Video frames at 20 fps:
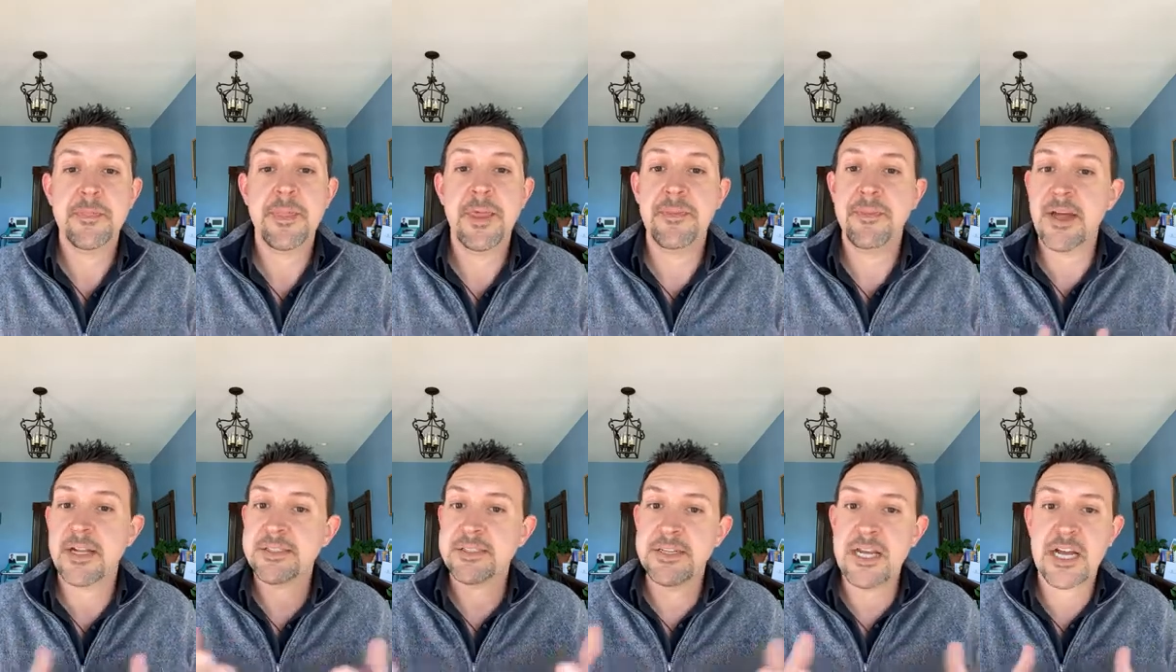And
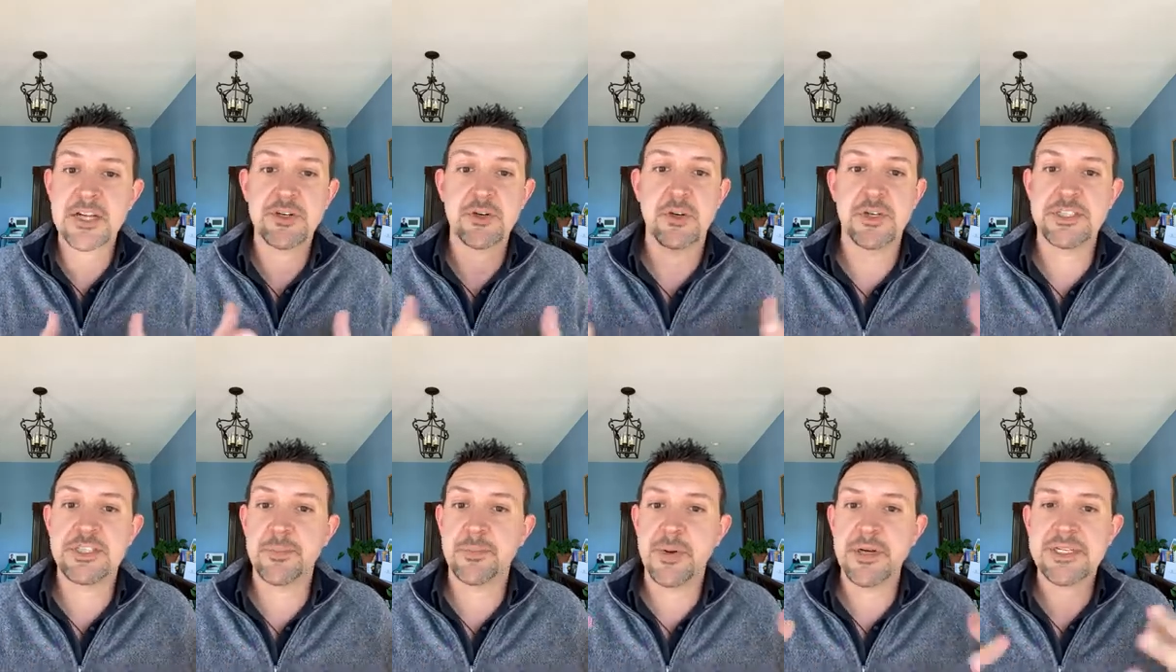that's natural.
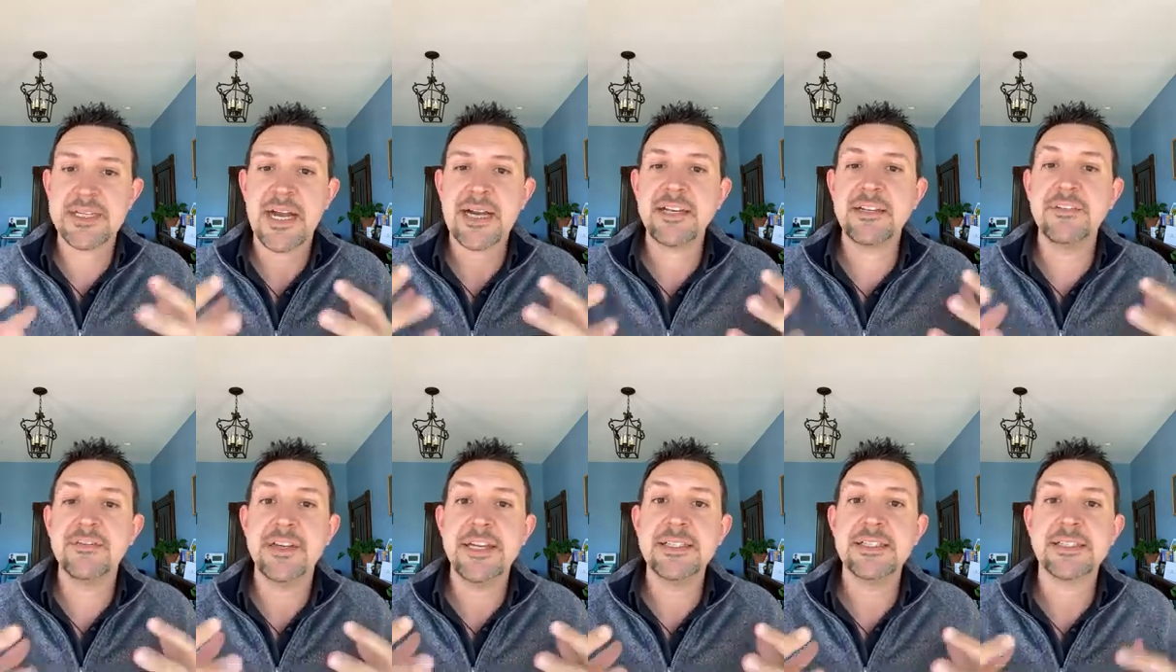It's a
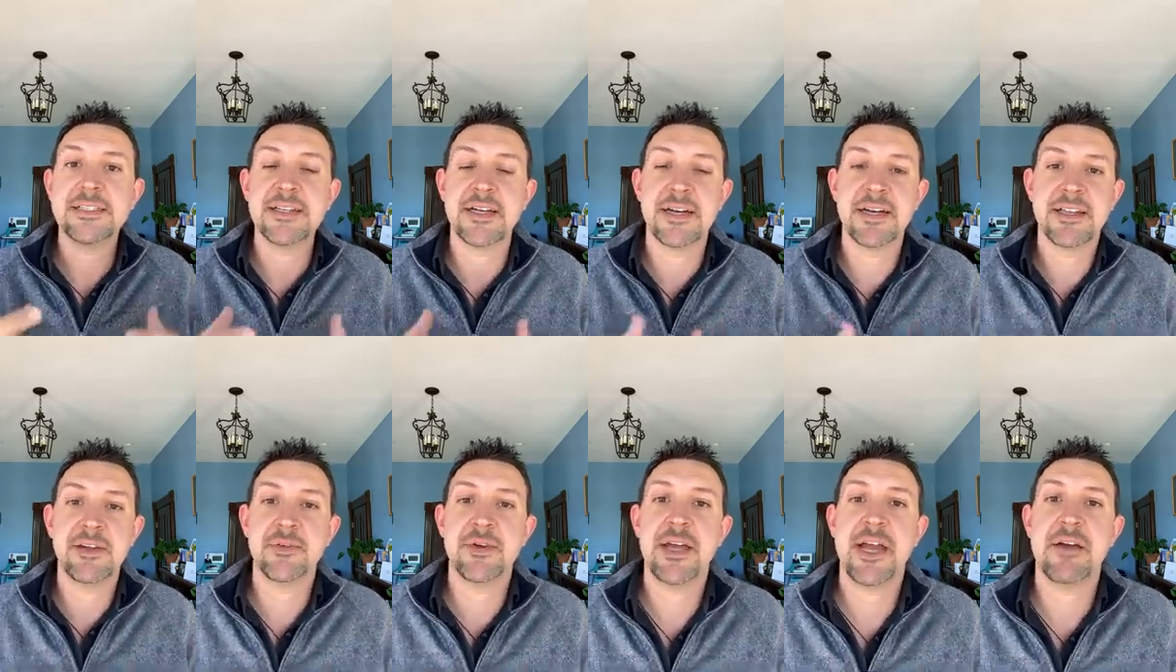protective instinct
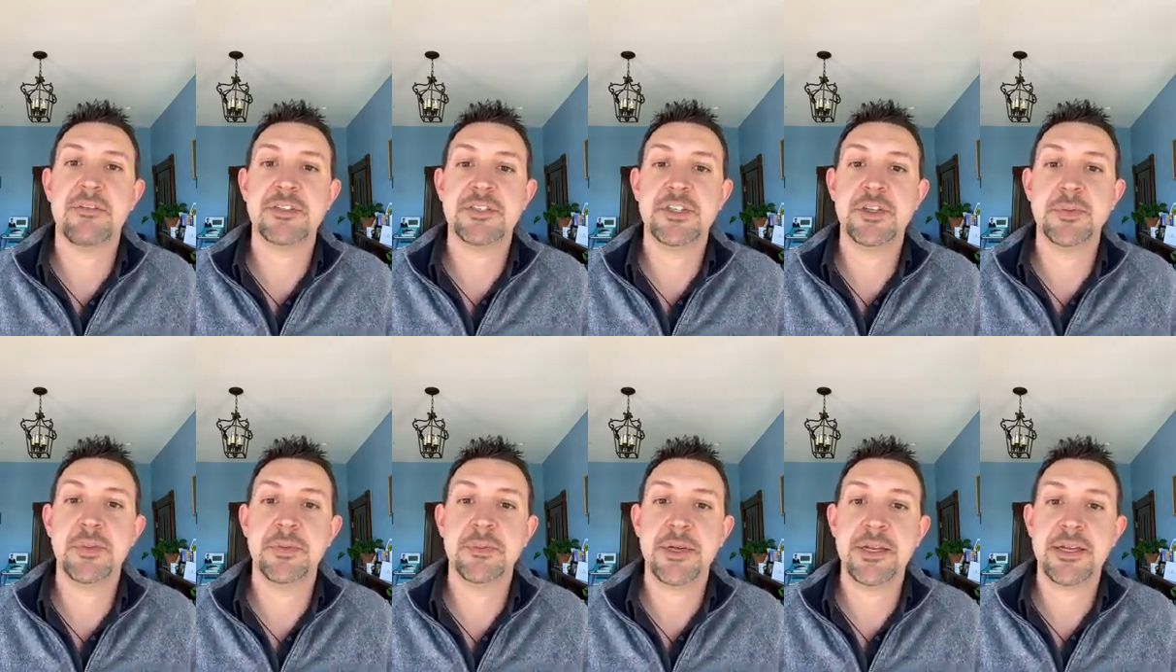that we have as
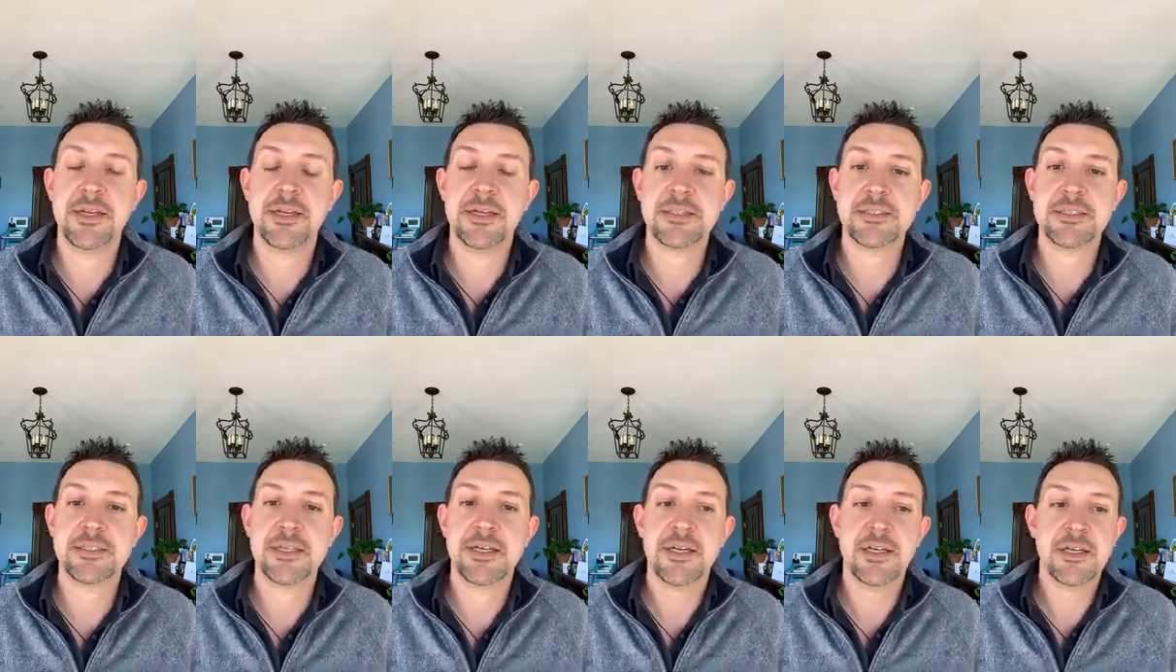human
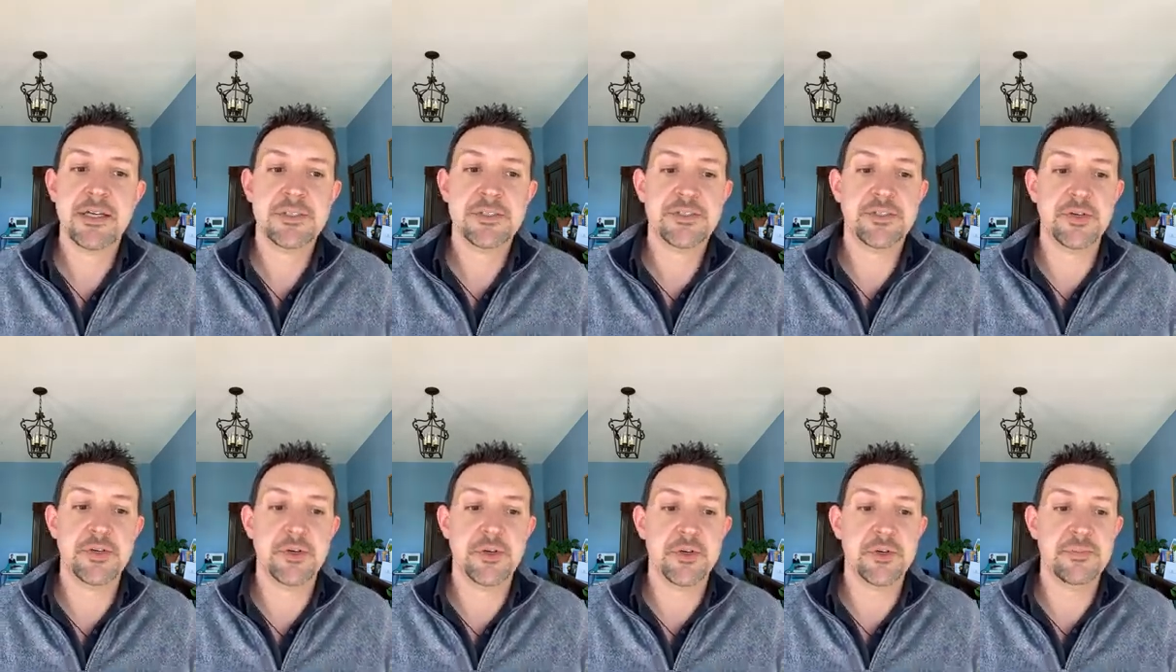beings
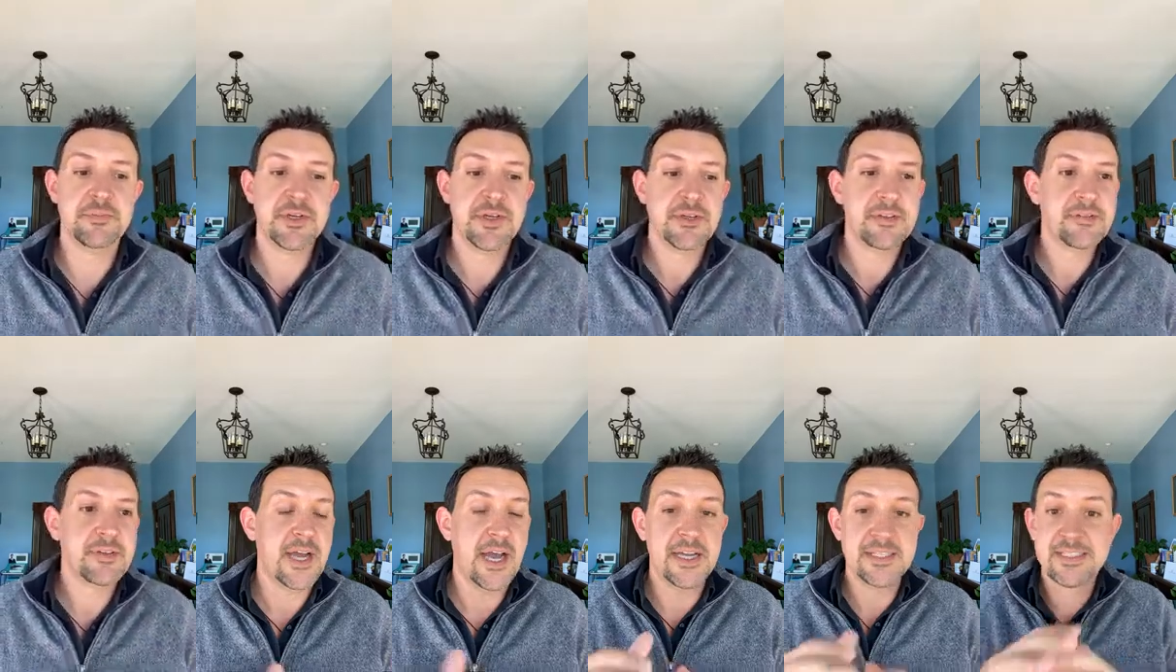to
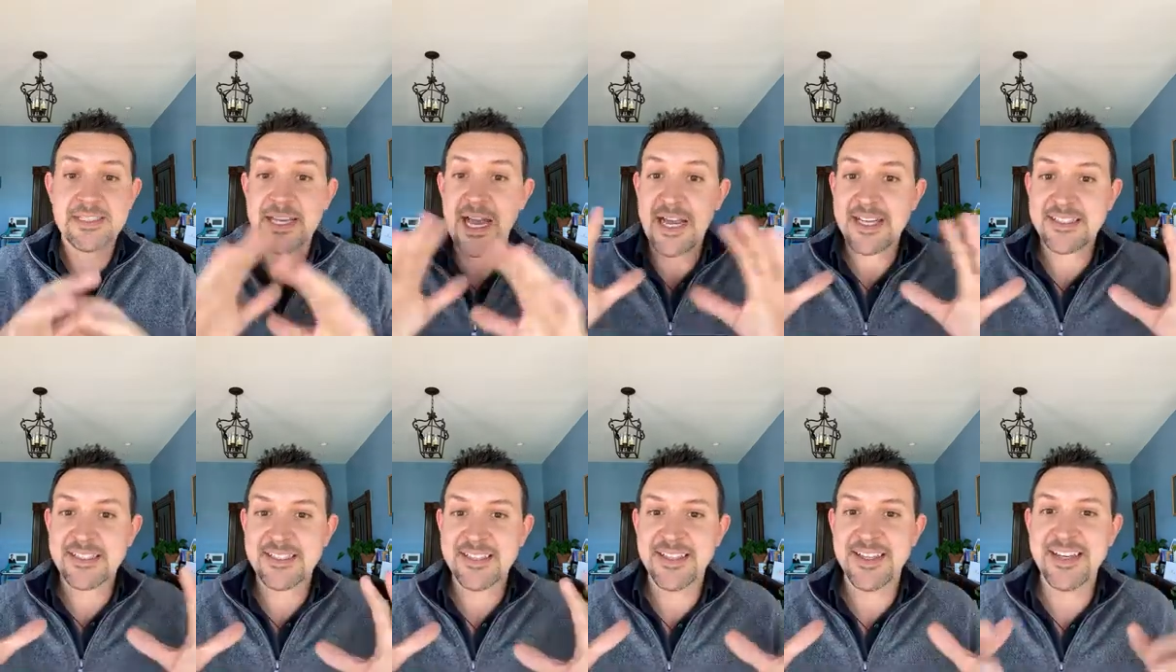
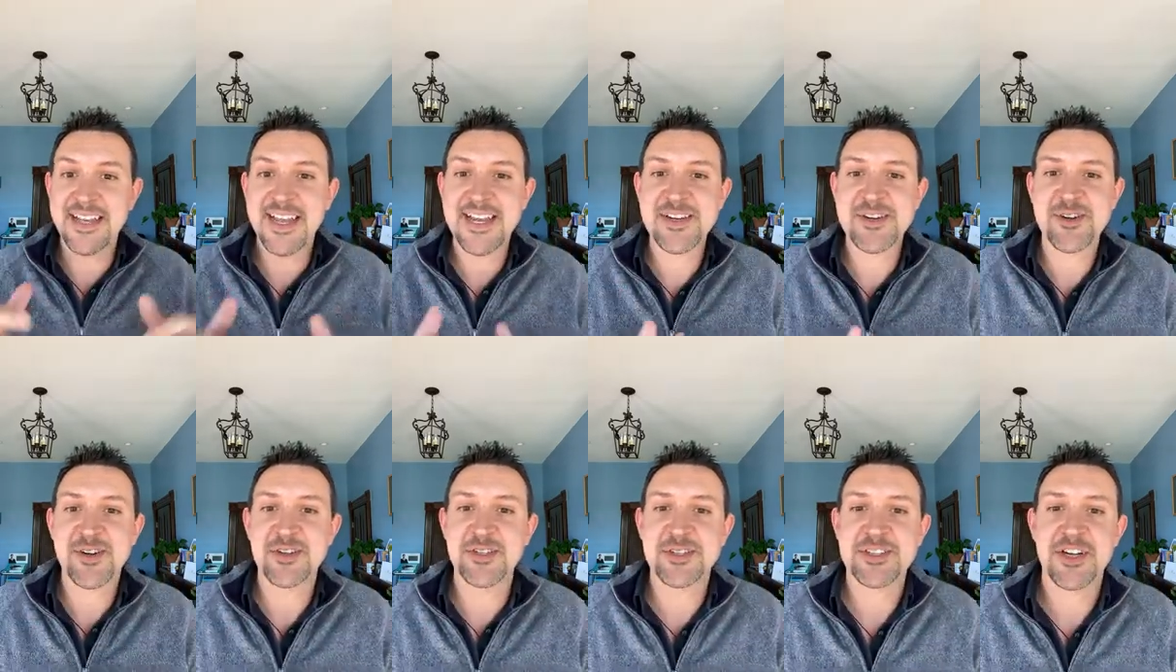assess the
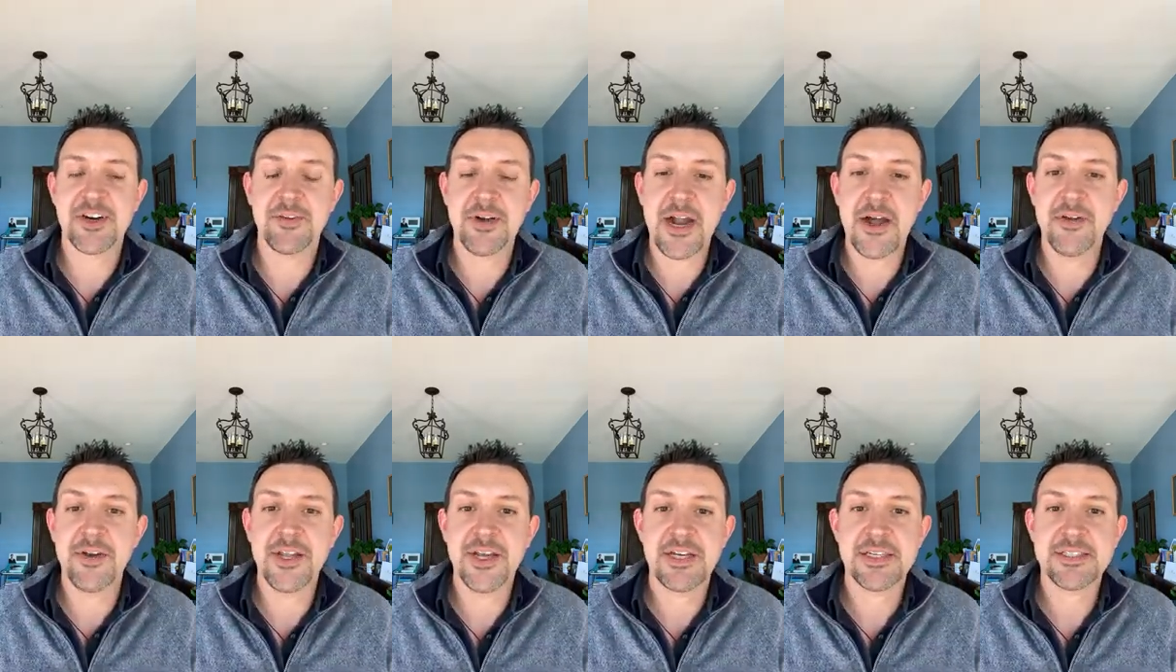dangers
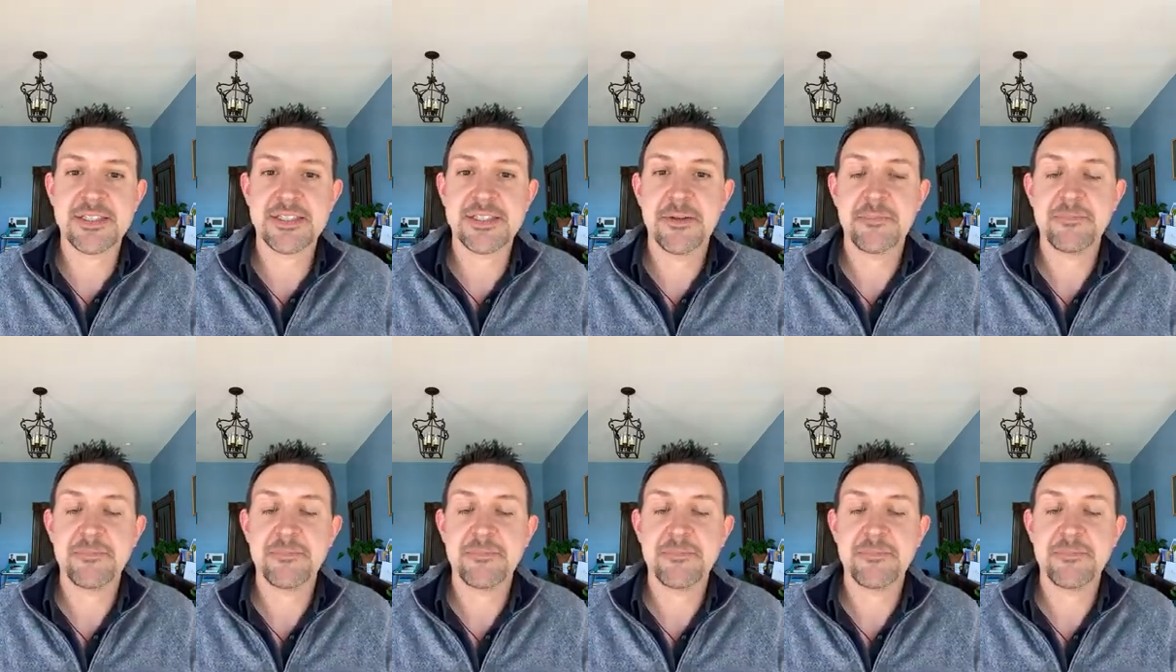around us.